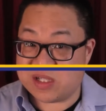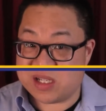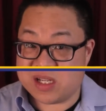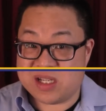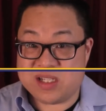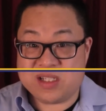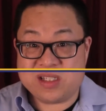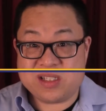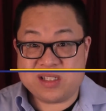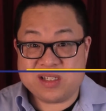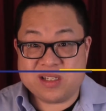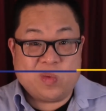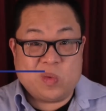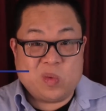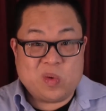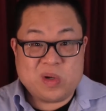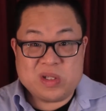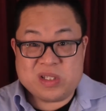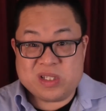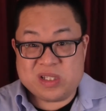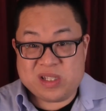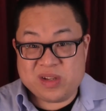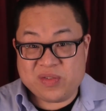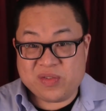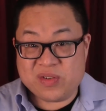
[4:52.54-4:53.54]
is,
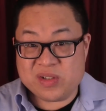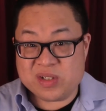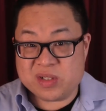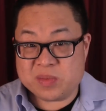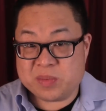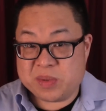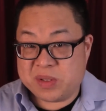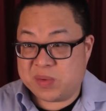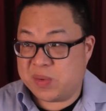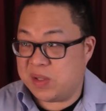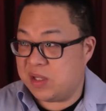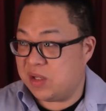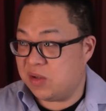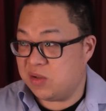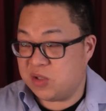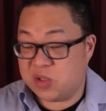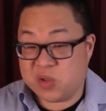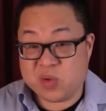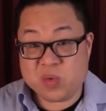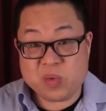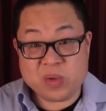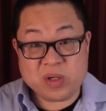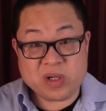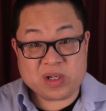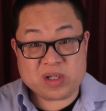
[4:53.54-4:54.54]
what's the difference between those
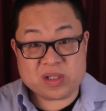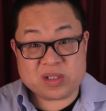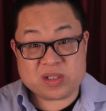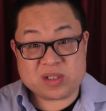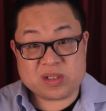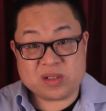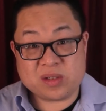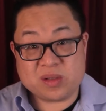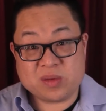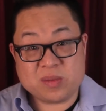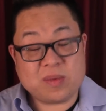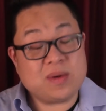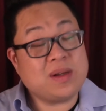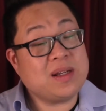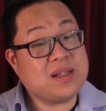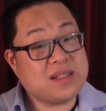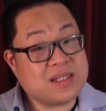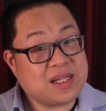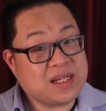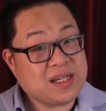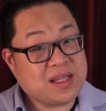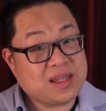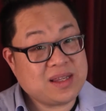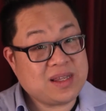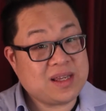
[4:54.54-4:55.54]
two words? Well, I'll
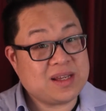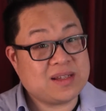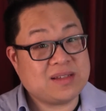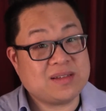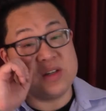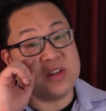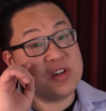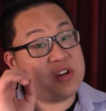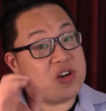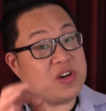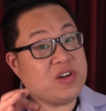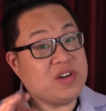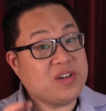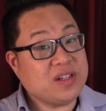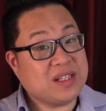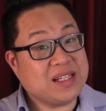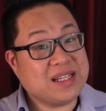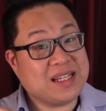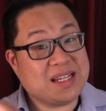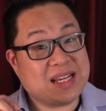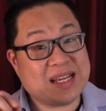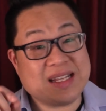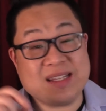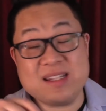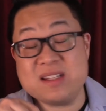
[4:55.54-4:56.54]
tell you this.
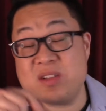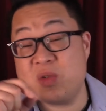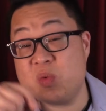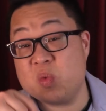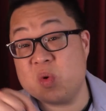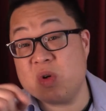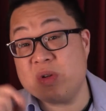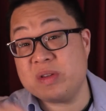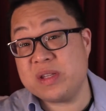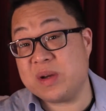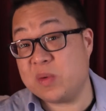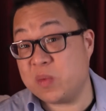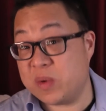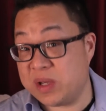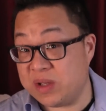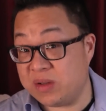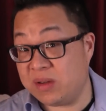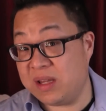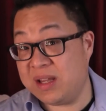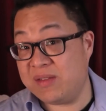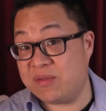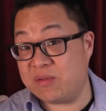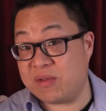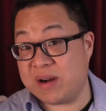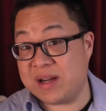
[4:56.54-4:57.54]
Currently, in this world that we
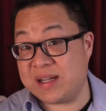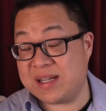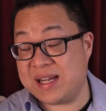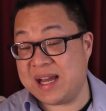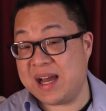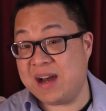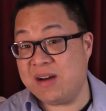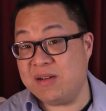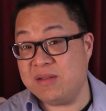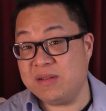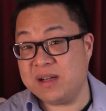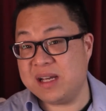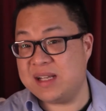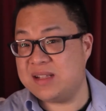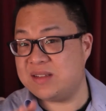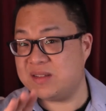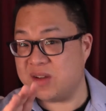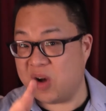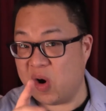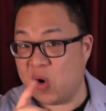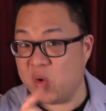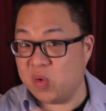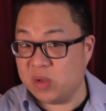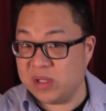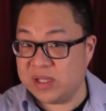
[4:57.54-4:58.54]
live right now, it's
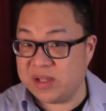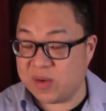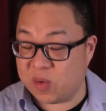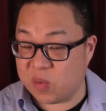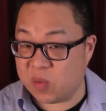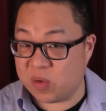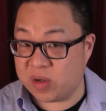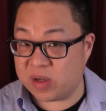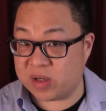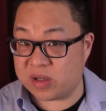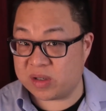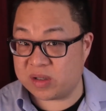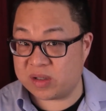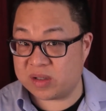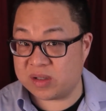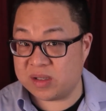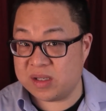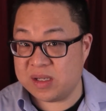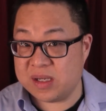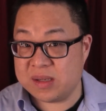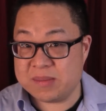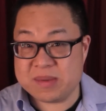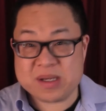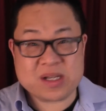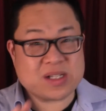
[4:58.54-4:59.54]
only a word.
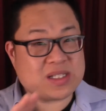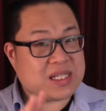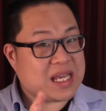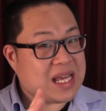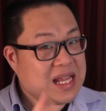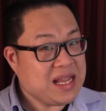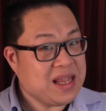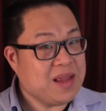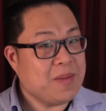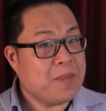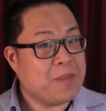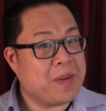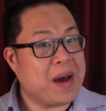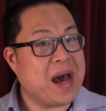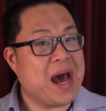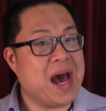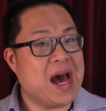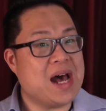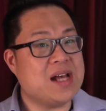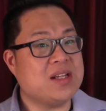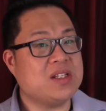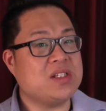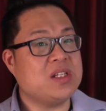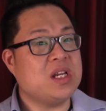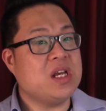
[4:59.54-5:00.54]
Because in the
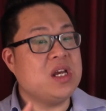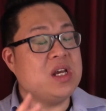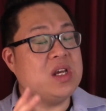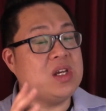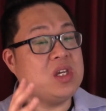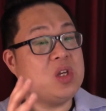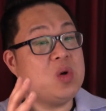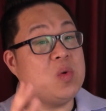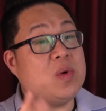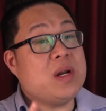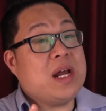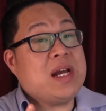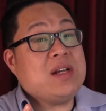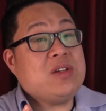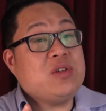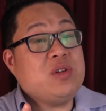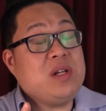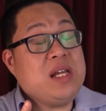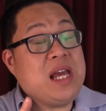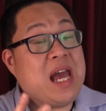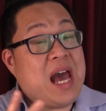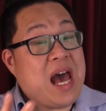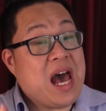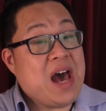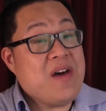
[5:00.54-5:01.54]
past, you would
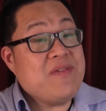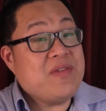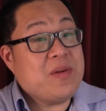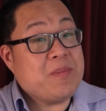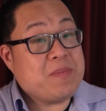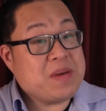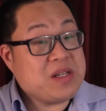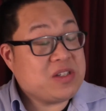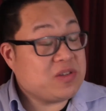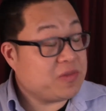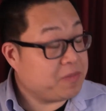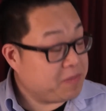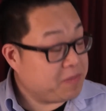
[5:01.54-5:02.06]
actually have a piece of